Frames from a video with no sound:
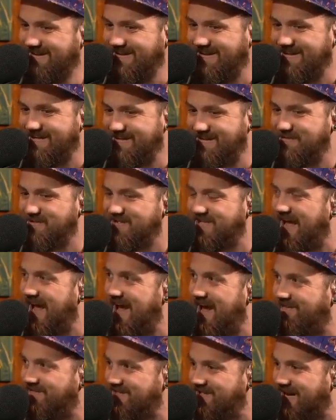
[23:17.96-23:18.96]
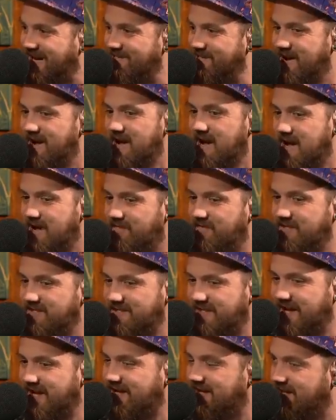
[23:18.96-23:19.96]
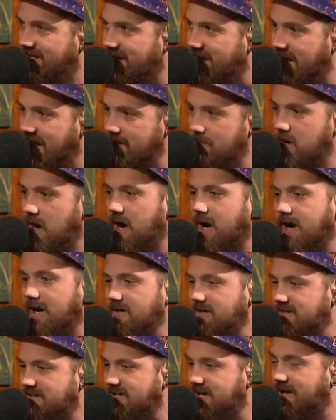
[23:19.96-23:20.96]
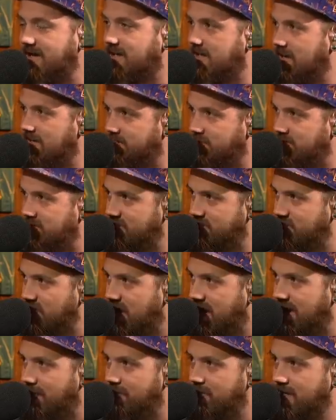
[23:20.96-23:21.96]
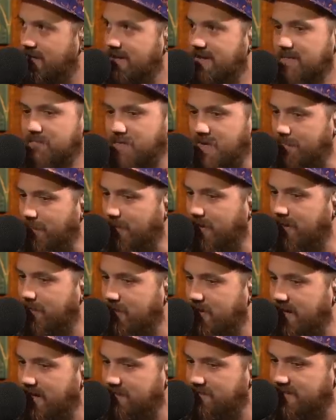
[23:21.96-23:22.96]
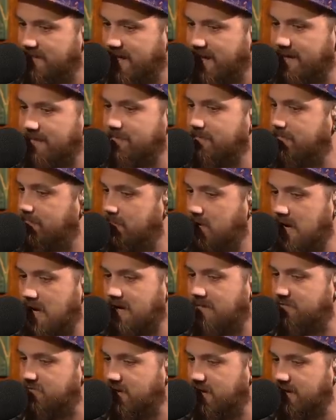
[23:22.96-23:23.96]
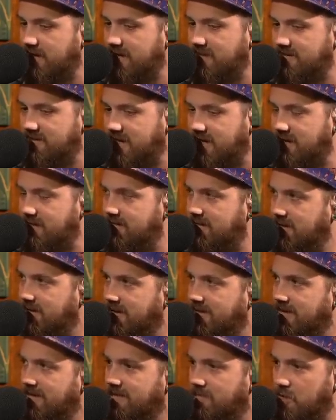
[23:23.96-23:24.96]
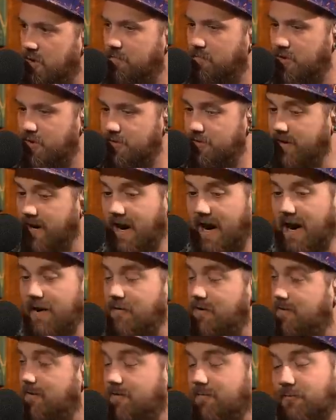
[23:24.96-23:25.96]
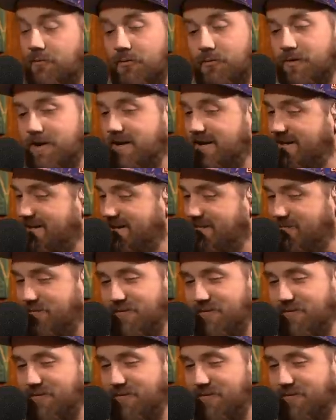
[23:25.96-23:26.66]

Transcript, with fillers: Because it was halftime. If it's the end of the game, I understand. It comes with the job. People could be upset. And if Trey Lance had poo-pooed, I would have been really.